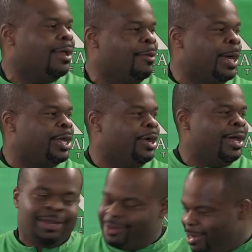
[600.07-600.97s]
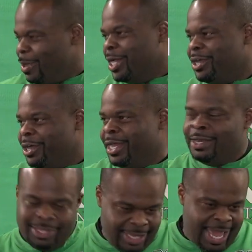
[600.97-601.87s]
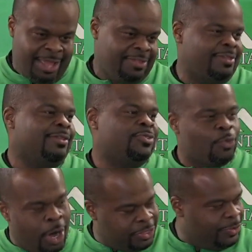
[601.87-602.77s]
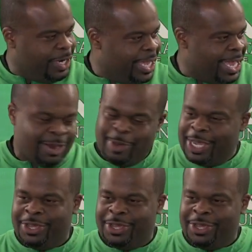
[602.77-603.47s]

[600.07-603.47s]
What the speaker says: Everybody good? Everybody good? Yes. Let's walk through it again. Everybody